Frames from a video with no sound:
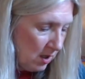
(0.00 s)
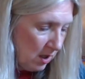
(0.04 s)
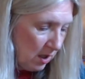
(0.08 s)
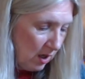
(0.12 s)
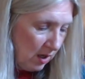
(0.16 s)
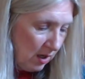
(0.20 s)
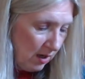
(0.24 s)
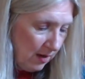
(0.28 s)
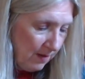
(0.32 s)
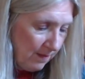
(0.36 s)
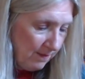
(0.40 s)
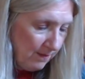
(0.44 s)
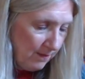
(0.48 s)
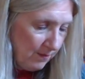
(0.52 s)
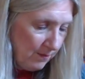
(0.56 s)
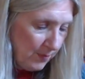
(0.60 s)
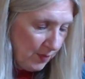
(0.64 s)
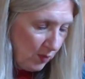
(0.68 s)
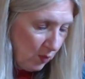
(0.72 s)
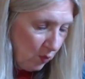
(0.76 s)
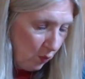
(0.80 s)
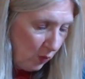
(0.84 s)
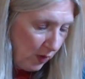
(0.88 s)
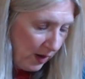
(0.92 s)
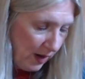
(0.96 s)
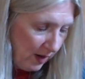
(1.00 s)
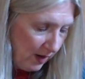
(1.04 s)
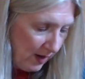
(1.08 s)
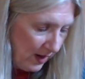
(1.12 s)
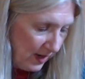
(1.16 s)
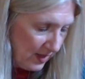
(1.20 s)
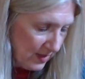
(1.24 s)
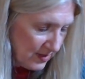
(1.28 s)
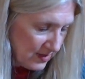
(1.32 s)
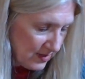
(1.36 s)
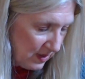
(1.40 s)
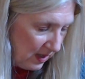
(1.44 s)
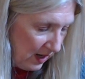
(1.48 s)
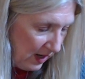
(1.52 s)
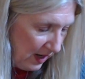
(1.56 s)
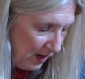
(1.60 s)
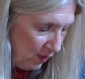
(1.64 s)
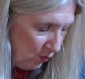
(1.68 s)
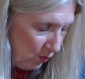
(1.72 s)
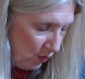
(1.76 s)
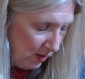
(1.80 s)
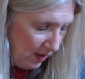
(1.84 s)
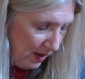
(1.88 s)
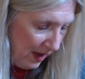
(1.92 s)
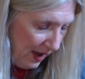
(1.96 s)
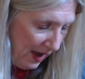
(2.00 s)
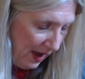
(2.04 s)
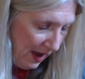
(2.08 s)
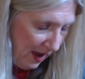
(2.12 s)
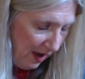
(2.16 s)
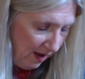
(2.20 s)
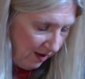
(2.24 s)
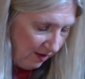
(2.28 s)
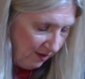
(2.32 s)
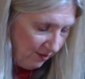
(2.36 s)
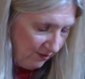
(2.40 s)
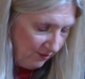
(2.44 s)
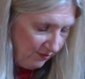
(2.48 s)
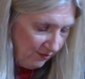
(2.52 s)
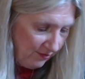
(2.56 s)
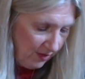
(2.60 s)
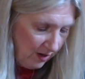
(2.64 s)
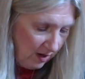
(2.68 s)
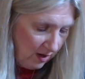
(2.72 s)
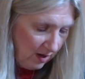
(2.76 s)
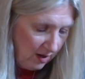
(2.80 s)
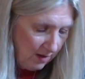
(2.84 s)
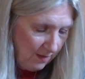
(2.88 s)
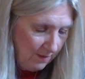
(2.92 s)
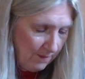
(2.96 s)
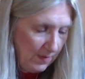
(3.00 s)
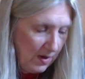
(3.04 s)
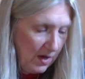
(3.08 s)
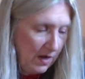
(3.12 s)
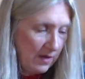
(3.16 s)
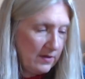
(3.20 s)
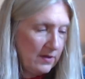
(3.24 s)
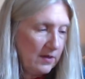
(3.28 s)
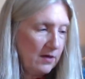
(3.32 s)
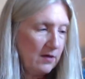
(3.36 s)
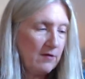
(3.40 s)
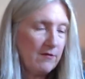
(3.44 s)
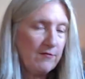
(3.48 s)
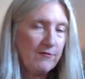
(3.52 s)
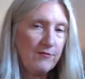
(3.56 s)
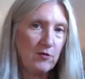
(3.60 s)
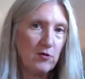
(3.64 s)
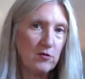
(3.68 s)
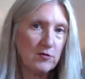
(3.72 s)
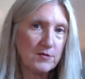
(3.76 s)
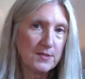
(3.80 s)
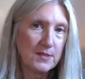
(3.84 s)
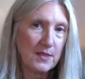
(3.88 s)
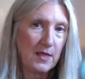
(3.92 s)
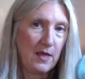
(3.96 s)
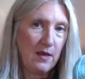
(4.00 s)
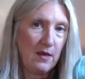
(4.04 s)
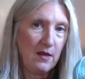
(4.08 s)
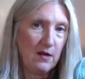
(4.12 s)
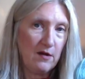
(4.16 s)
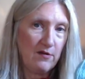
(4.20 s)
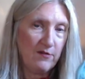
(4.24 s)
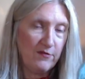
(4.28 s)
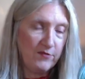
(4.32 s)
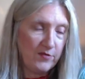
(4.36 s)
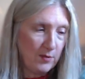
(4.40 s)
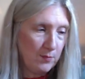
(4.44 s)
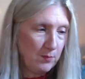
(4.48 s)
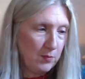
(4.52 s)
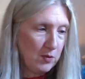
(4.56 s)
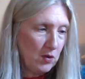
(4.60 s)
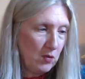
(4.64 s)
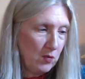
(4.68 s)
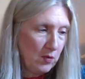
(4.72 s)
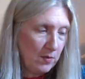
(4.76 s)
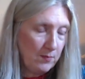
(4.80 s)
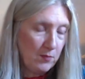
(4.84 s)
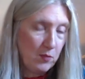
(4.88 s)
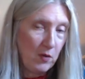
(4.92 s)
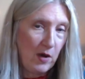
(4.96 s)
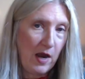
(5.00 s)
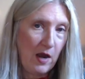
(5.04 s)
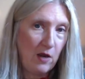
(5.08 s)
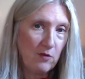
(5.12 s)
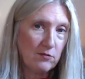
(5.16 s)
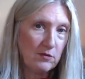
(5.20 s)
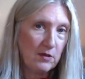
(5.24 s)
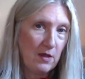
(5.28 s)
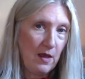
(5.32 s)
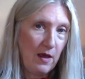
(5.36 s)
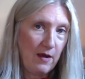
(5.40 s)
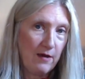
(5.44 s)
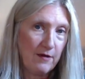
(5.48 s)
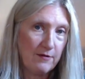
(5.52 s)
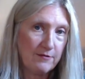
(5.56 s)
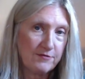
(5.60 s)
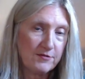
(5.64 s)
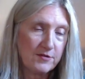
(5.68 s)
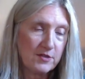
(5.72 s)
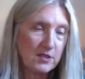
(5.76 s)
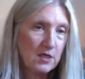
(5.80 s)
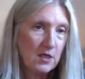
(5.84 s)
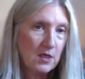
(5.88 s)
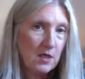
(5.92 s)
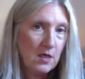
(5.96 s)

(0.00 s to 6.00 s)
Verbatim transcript: Um, but whereas I will have um, a near full skein of the blue and brown left,